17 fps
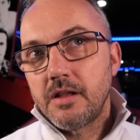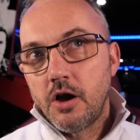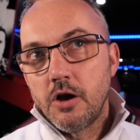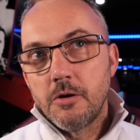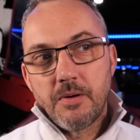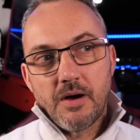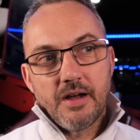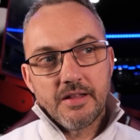
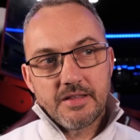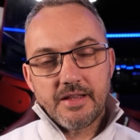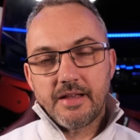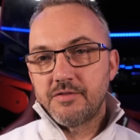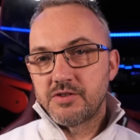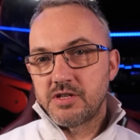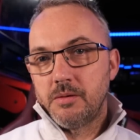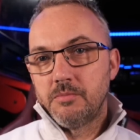No, but I
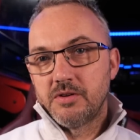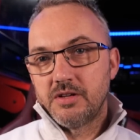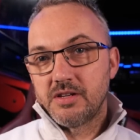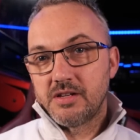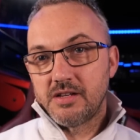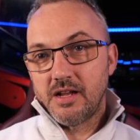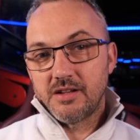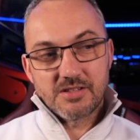think if someone
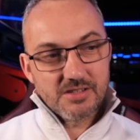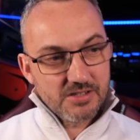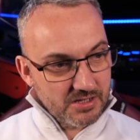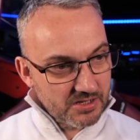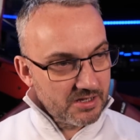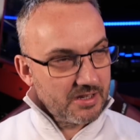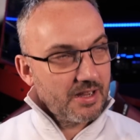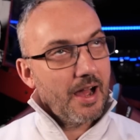had
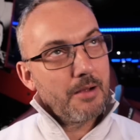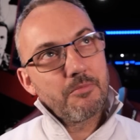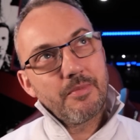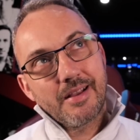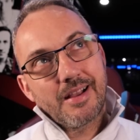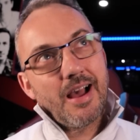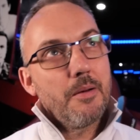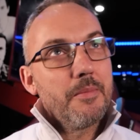
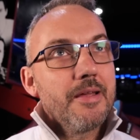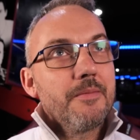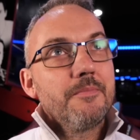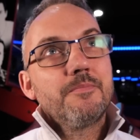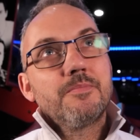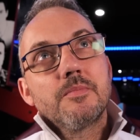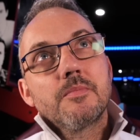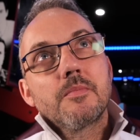come
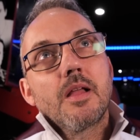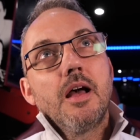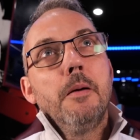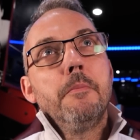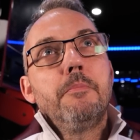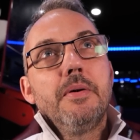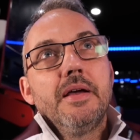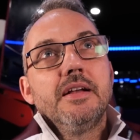in
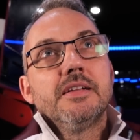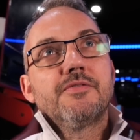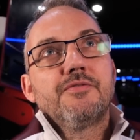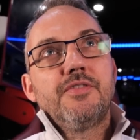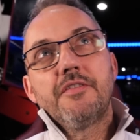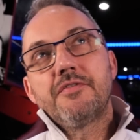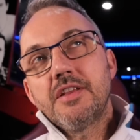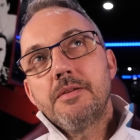and bid
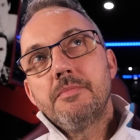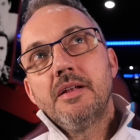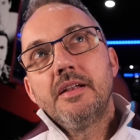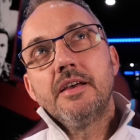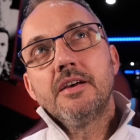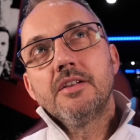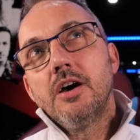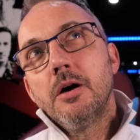50
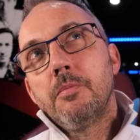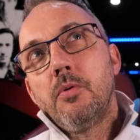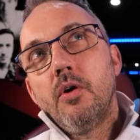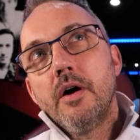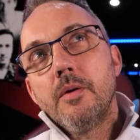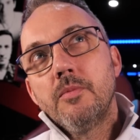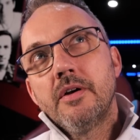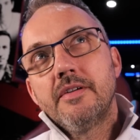million at a
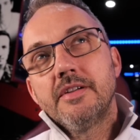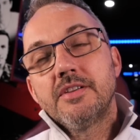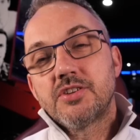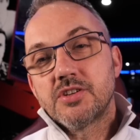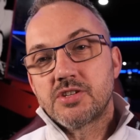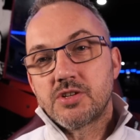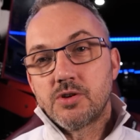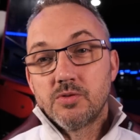point where he'd
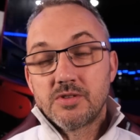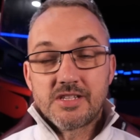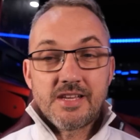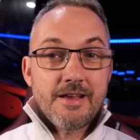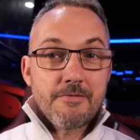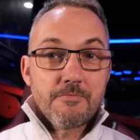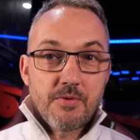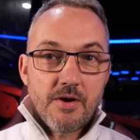just scored
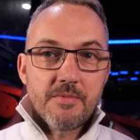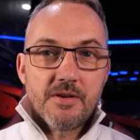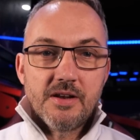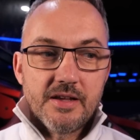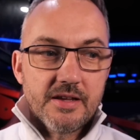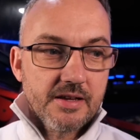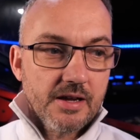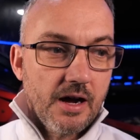10 Premier
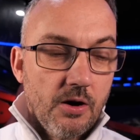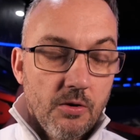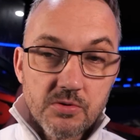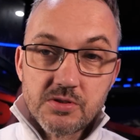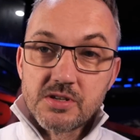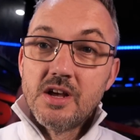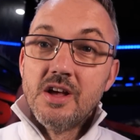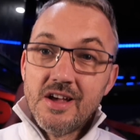League
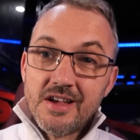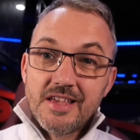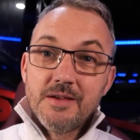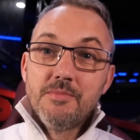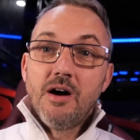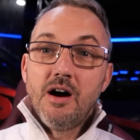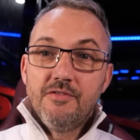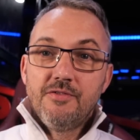goals,
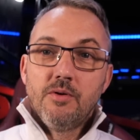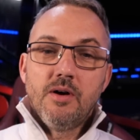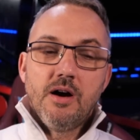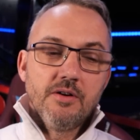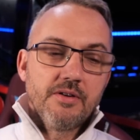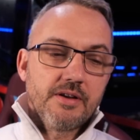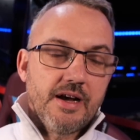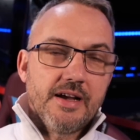you might have
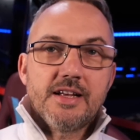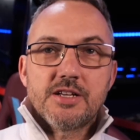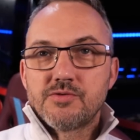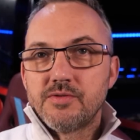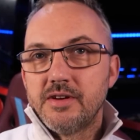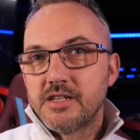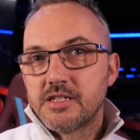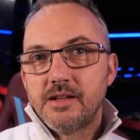thought, okay,
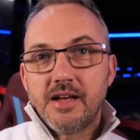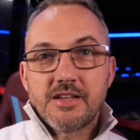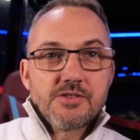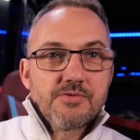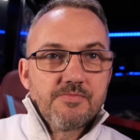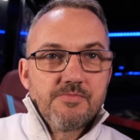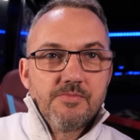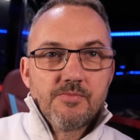that's
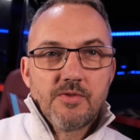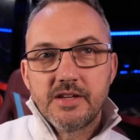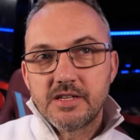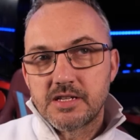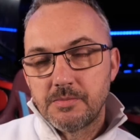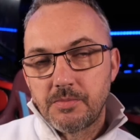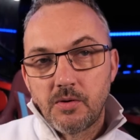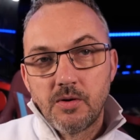
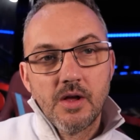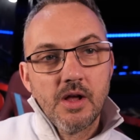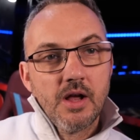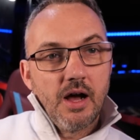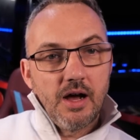reasonable.